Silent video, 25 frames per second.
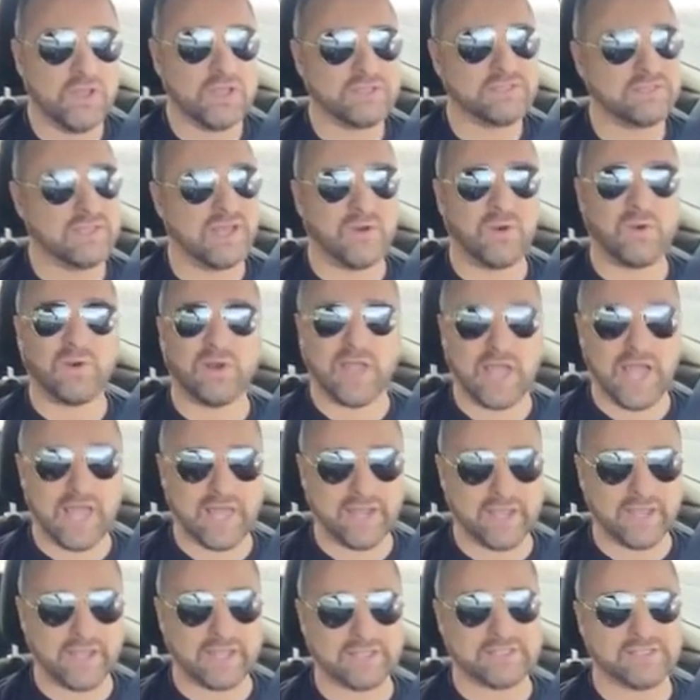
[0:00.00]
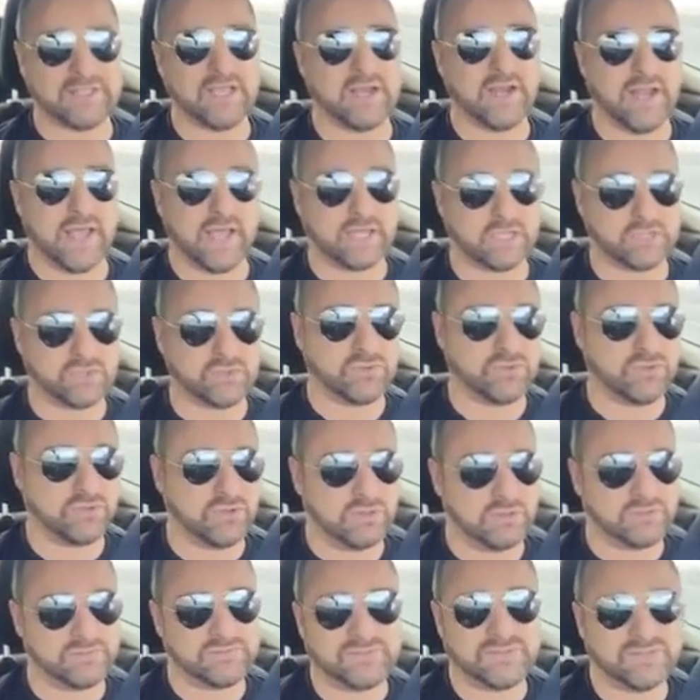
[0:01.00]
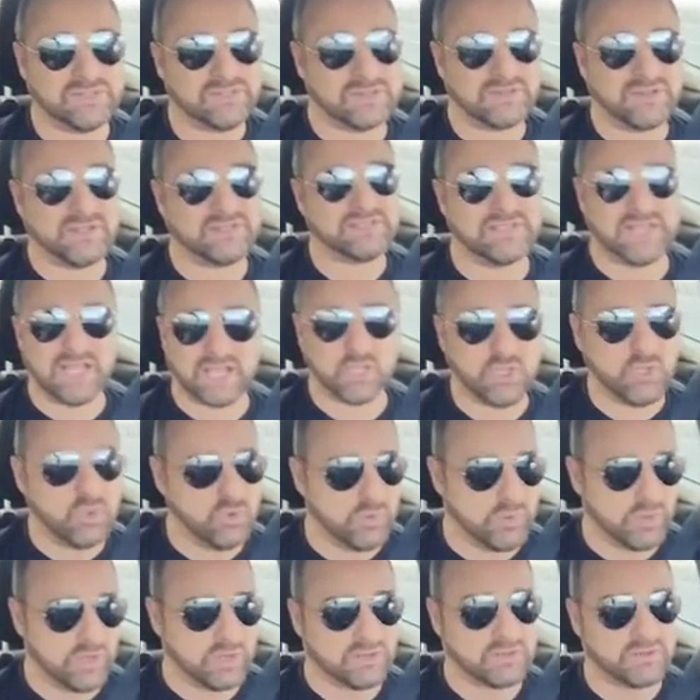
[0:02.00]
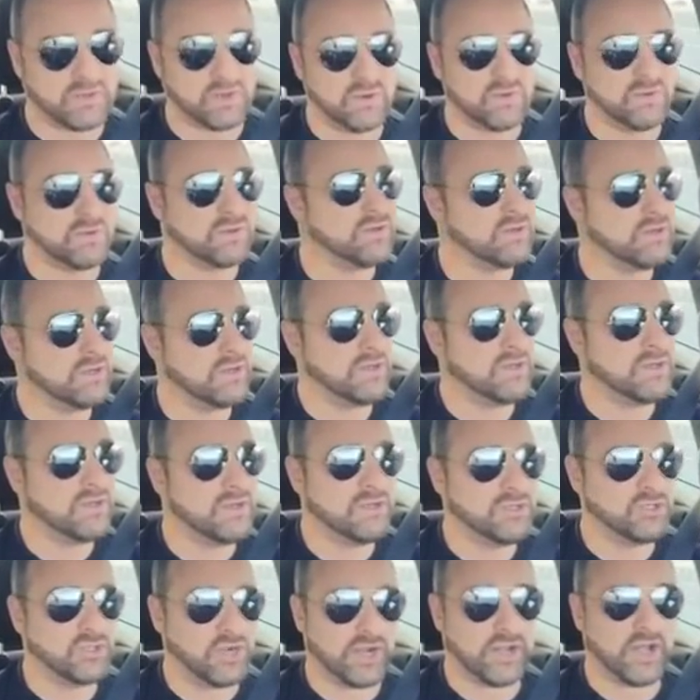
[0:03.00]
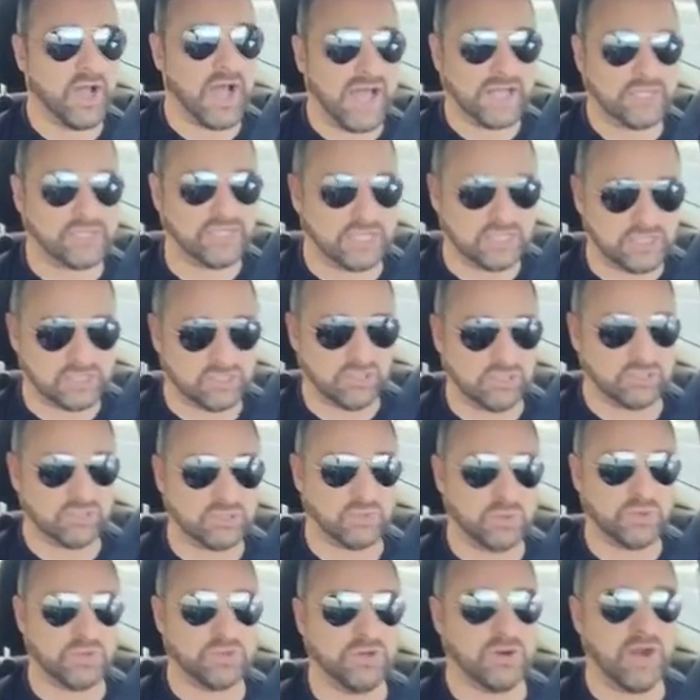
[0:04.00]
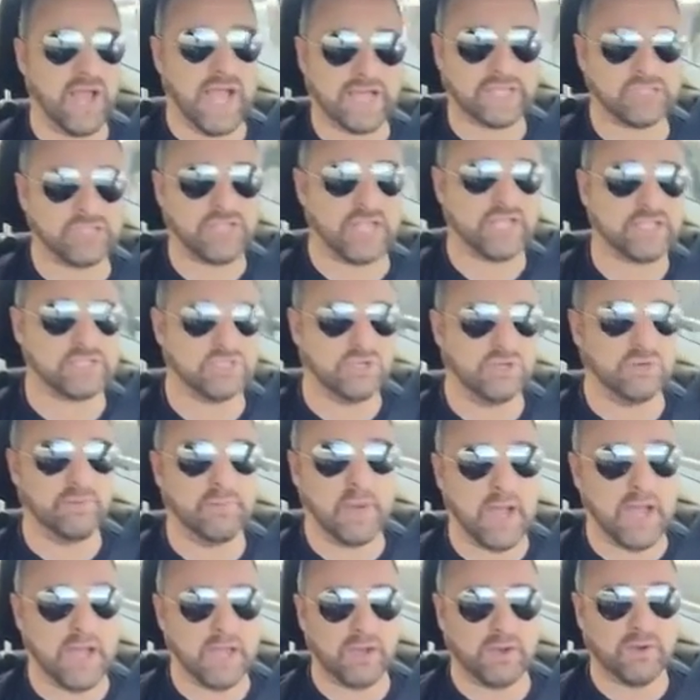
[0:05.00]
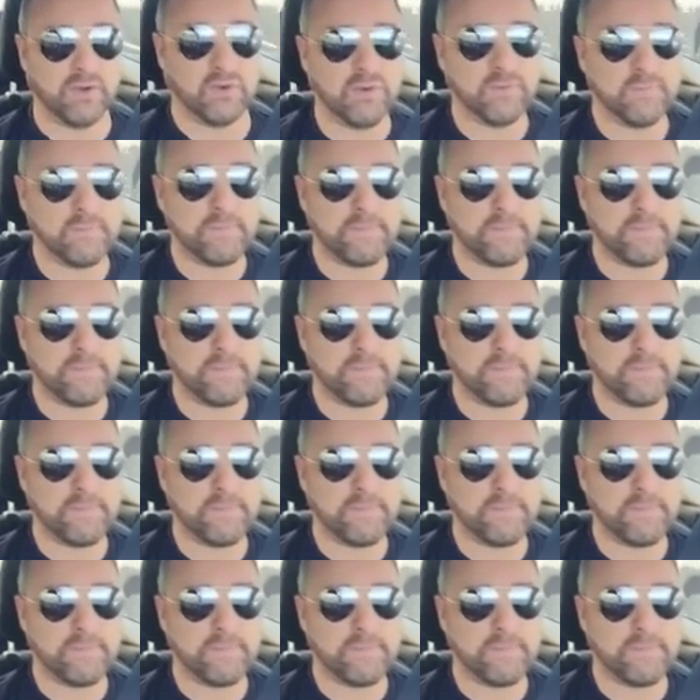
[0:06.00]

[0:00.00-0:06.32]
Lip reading: It's not organic, it's not natural, it's not human. Don't try to hijack search with your hashtags in your bio.